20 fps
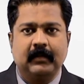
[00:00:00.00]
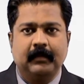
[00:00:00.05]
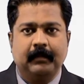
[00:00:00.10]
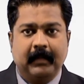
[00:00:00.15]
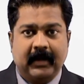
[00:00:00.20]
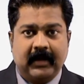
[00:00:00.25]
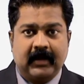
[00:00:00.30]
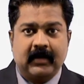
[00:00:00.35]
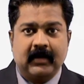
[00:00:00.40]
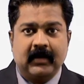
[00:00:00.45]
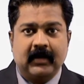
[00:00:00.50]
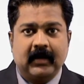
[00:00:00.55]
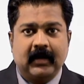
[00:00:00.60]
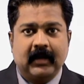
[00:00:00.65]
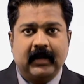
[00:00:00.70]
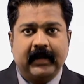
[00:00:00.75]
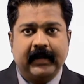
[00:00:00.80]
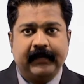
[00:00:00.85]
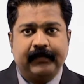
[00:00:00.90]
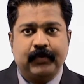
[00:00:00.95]
but
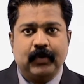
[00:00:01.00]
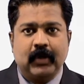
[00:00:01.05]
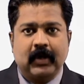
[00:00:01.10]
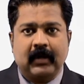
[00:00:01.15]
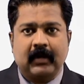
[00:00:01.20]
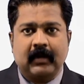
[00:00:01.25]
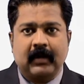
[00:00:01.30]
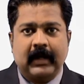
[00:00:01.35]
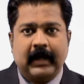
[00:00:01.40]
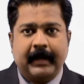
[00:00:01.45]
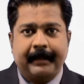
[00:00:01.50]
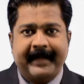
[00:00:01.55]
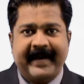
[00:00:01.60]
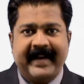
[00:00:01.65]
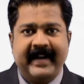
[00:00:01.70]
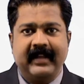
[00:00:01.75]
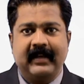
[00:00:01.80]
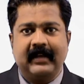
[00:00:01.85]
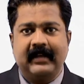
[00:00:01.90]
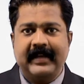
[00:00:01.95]
if you are
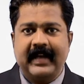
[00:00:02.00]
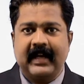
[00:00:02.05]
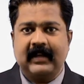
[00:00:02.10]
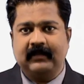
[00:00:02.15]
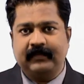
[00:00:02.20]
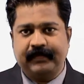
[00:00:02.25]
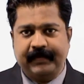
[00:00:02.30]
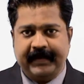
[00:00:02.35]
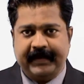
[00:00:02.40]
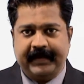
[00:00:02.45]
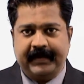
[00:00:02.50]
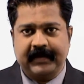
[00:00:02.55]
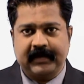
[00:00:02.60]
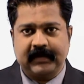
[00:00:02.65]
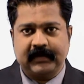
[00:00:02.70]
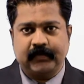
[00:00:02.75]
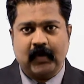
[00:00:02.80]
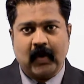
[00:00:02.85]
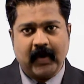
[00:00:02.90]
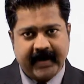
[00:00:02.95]
medically unfit
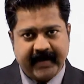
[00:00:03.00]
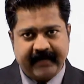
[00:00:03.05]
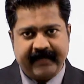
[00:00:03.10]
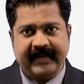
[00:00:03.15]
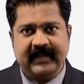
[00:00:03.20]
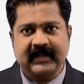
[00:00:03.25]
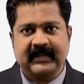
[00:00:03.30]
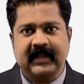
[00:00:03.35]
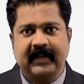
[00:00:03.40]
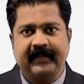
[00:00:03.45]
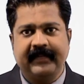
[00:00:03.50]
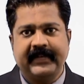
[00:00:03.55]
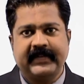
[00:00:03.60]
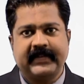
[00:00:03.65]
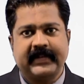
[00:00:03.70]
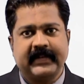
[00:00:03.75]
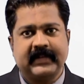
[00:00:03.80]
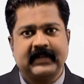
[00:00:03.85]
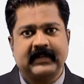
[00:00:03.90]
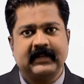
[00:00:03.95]
for defense
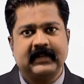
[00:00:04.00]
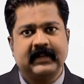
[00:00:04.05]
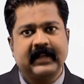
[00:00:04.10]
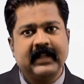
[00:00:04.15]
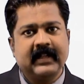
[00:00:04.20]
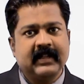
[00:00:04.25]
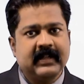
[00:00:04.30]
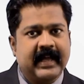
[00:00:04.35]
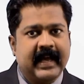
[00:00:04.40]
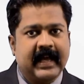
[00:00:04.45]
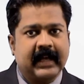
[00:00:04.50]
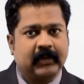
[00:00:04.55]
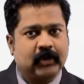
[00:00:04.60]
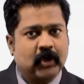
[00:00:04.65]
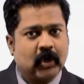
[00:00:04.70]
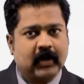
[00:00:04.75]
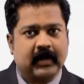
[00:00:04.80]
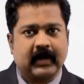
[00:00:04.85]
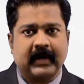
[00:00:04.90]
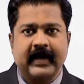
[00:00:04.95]
services, then they are
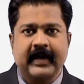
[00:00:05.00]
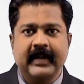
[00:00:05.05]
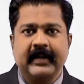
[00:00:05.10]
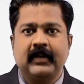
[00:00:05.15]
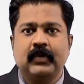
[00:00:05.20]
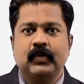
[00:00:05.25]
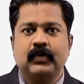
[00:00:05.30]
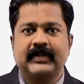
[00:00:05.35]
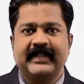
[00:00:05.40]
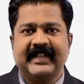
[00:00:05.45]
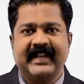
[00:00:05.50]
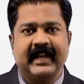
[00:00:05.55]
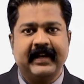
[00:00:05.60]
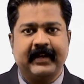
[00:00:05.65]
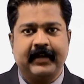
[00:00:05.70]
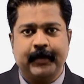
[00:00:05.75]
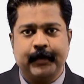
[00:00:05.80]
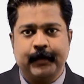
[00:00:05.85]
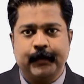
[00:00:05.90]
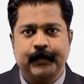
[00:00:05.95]
not ready to
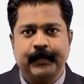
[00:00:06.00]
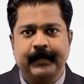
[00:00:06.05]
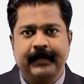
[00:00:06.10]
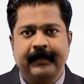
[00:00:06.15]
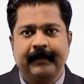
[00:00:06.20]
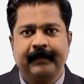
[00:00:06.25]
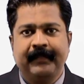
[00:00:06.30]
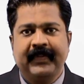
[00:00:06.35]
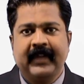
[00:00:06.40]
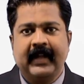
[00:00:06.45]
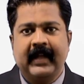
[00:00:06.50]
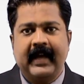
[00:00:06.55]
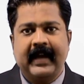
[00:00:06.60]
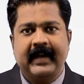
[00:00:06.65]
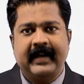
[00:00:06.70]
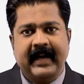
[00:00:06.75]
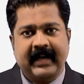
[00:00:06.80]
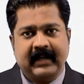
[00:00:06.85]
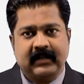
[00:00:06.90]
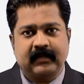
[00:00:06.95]
select you.
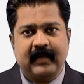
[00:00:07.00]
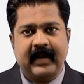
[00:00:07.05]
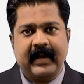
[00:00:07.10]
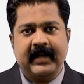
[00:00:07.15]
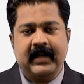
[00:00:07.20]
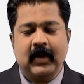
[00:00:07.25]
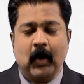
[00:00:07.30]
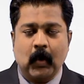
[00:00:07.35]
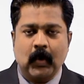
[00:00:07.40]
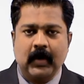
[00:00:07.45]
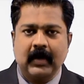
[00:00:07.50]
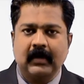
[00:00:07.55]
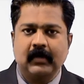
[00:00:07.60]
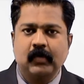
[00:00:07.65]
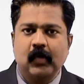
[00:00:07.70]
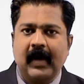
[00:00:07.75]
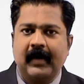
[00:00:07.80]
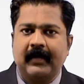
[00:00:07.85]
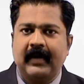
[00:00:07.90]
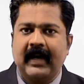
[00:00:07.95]
And that's why, in order
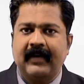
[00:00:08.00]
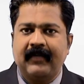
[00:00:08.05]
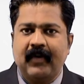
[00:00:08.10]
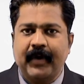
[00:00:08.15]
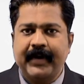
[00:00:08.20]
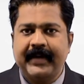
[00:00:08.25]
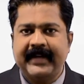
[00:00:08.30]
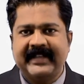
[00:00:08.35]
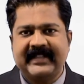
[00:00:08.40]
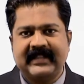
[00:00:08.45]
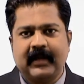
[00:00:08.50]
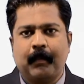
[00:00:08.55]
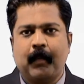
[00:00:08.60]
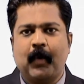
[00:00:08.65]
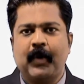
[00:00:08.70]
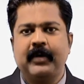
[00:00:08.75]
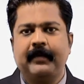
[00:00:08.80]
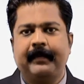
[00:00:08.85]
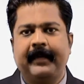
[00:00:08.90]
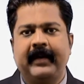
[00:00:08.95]
to avoid
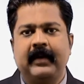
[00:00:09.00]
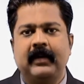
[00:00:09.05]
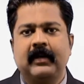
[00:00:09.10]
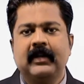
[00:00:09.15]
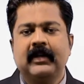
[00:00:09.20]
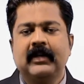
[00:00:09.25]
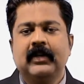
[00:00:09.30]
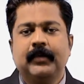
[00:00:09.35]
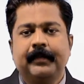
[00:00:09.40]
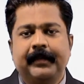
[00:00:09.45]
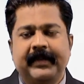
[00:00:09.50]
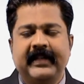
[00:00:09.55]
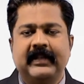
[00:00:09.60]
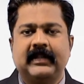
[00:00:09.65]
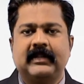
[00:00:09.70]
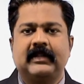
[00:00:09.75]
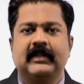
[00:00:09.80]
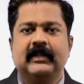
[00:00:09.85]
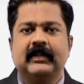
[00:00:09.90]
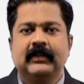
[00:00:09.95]
disappointment,
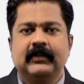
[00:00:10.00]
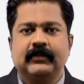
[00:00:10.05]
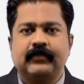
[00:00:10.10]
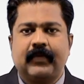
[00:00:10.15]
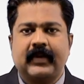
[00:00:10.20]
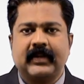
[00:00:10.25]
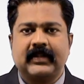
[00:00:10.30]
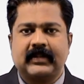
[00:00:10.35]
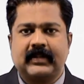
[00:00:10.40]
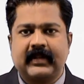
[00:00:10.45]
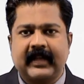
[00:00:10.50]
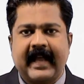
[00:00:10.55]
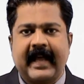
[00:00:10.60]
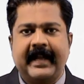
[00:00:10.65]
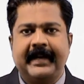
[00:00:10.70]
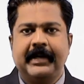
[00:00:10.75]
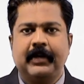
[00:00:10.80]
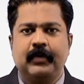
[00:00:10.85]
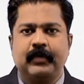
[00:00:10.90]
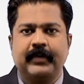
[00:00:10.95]
please first
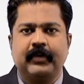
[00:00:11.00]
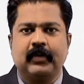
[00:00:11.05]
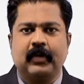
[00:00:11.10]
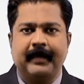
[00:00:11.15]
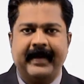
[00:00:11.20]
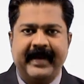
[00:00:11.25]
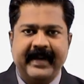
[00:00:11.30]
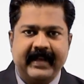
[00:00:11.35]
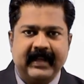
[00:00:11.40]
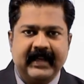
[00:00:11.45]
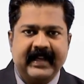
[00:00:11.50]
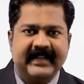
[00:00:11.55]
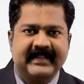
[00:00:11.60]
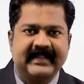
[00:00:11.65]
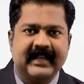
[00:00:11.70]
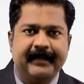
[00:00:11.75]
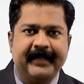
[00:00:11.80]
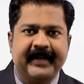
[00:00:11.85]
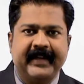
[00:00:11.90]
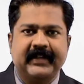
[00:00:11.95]
carry out your medical
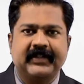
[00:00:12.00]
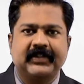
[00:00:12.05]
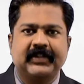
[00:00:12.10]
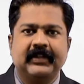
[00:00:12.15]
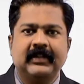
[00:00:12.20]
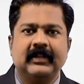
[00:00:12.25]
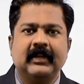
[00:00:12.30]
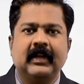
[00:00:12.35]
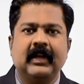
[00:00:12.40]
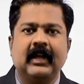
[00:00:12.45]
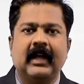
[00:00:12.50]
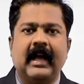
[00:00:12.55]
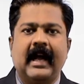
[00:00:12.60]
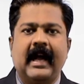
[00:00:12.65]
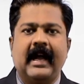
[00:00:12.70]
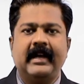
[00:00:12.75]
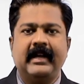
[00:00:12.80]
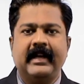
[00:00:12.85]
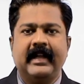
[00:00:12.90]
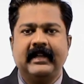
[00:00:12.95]
examination
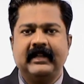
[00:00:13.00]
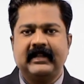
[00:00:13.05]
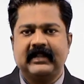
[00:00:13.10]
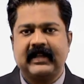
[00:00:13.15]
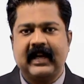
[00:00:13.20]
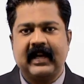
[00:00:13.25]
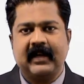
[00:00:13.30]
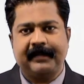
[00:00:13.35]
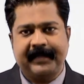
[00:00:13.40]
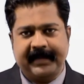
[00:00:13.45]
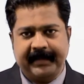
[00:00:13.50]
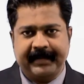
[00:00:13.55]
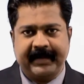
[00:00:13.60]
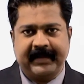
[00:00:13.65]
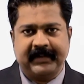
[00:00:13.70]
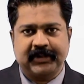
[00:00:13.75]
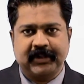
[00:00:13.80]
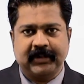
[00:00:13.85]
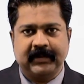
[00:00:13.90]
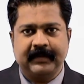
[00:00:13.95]
and then start
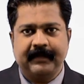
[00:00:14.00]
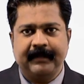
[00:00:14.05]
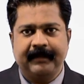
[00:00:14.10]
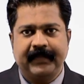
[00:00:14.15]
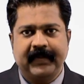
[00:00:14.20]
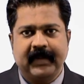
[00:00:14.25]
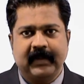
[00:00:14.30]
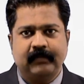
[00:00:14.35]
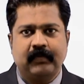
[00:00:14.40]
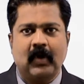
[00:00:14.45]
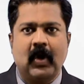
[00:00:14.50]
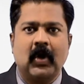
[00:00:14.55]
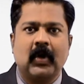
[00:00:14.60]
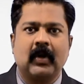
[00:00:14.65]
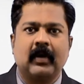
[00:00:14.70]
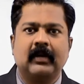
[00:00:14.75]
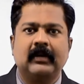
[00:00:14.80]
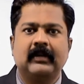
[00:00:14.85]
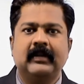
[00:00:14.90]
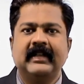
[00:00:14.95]
preparation
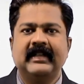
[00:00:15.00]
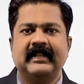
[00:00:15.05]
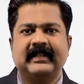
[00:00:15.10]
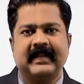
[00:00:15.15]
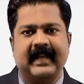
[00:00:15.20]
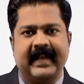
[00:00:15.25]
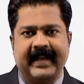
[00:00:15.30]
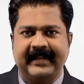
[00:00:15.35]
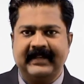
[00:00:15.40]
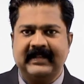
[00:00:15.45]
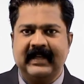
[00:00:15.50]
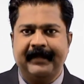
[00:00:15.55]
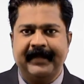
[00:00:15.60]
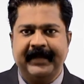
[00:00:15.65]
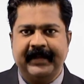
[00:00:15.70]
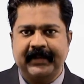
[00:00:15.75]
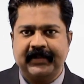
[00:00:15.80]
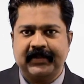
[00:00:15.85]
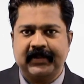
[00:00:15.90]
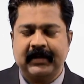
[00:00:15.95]
for this
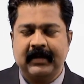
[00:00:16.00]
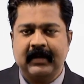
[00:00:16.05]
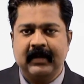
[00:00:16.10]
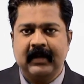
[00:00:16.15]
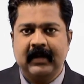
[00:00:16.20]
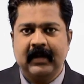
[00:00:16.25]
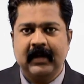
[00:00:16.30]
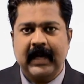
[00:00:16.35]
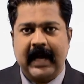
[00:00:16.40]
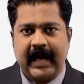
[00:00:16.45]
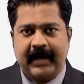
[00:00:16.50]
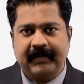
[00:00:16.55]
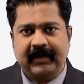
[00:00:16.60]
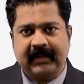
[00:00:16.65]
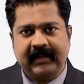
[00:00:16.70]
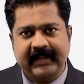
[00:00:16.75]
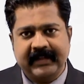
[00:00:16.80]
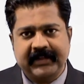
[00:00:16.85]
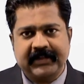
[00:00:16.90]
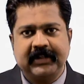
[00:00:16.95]
examination.
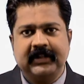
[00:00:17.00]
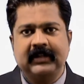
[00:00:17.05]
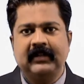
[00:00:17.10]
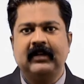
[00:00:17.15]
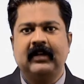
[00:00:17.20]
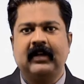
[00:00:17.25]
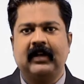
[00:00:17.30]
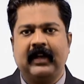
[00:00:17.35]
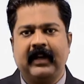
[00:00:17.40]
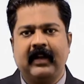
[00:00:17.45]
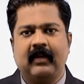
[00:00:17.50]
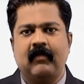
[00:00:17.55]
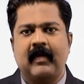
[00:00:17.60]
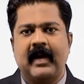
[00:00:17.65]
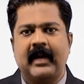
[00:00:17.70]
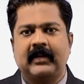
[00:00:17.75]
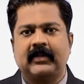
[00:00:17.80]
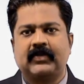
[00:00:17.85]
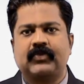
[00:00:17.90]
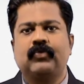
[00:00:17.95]
Our nation
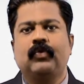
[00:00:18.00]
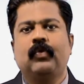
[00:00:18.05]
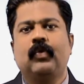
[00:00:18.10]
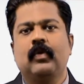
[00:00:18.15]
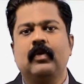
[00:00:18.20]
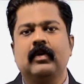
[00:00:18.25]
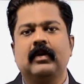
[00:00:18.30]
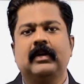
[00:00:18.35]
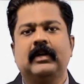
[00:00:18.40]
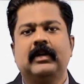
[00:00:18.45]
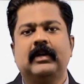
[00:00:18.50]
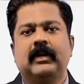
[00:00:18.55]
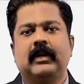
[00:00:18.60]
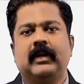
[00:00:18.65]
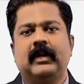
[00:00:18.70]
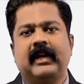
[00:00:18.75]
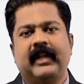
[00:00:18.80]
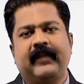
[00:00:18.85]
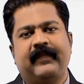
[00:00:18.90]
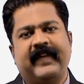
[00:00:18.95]
requires good
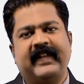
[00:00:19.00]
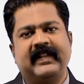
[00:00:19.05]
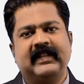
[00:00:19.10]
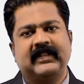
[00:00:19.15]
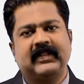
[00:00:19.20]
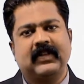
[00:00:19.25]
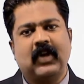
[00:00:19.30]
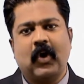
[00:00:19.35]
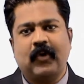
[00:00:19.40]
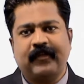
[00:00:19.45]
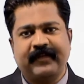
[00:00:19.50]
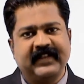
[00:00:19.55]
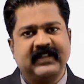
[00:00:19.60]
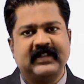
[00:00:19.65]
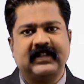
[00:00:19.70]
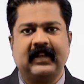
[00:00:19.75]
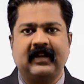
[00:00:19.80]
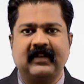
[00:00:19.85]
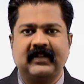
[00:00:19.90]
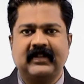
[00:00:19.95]
defense
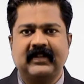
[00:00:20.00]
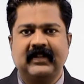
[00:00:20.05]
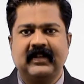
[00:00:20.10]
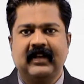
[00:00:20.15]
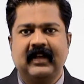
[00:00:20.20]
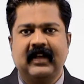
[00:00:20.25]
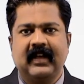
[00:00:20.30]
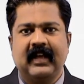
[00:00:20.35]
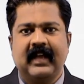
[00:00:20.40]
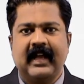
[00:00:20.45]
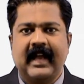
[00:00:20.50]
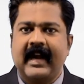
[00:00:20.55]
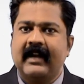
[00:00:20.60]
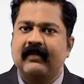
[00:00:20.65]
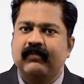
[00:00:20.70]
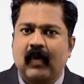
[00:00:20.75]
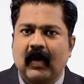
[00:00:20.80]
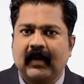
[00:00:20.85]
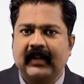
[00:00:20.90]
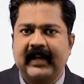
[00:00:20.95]
officers, and
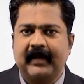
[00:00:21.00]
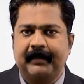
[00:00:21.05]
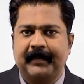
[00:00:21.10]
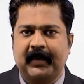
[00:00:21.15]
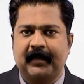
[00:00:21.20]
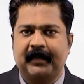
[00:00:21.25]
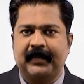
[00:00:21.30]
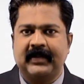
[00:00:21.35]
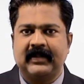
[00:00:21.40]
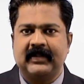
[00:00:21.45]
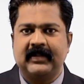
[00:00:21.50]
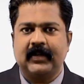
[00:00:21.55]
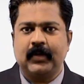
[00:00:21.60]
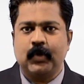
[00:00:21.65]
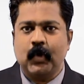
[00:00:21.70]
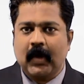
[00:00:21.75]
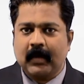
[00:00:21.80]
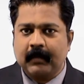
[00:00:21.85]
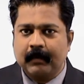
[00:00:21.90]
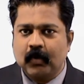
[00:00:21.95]
for that purpose
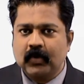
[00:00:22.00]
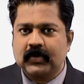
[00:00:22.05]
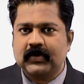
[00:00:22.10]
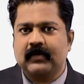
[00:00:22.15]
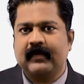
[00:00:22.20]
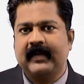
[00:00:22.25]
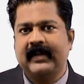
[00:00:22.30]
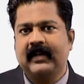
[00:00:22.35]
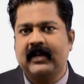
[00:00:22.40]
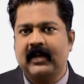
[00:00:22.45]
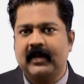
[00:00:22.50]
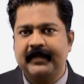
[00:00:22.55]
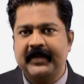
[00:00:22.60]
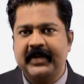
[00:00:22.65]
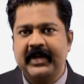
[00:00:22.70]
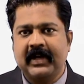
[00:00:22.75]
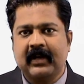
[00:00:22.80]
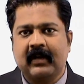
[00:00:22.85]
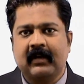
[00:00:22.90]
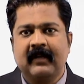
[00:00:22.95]
you are most welcome
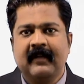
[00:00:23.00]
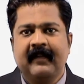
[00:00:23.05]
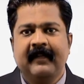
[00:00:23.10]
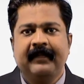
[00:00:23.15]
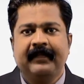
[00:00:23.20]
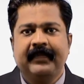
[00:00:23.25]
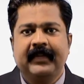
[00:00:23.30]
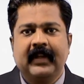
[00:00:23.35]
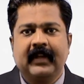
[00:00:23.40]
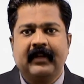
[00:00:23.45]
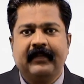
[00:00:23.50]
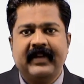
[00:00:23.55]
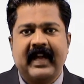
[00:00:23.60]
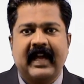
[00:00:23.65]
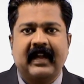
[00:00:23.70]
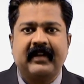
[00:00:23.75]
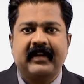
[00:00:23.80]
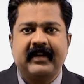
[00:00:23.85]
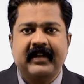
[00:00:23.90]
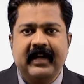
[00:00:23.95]
here. We
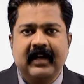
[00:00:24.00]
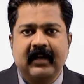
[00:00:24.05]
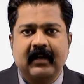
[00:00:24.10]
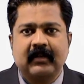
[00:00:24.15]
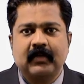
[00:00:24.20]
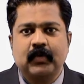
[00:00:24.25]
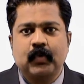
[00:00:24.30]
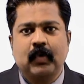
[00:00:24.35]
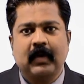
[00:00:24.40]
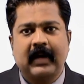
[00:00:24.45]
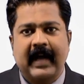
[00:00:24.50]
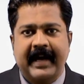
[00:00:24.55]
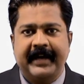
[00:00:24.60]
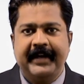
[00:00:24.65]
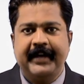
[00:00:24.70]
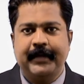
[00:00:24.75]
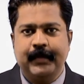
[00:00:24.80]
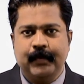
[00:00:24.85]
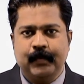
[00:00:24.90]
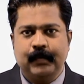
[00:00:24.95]
are here to
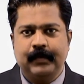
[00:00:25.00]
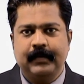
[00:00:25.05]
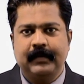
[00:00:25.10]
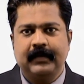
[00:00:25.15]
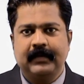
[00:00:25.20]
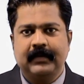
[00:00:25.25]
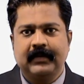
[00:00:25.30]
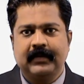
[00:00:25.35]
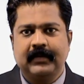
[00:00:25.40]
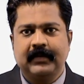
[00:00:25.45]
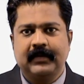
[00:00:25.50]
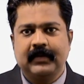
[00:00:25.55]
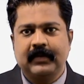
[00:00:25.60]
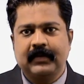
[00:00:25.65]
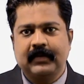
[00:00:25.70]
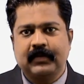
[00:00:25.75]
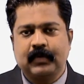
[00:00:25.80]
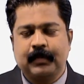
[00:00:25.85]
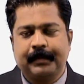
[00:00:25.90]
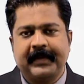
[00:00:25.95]
guide you.
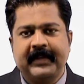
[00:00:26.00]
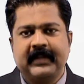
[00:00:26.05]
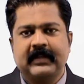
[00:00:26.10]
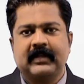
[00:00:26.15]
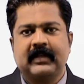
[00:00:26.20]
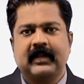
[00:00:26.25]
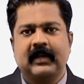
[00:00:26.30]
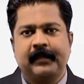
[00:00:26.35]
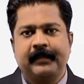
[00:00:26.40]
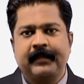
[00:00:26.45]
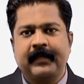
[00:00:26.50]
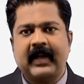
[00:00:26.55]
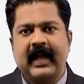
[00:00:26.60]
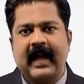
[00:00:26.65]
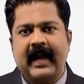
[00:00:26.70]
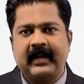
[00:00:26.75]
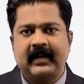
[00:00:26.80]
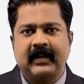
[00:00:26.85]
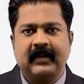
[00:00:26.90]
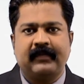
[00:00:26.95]
So please come at the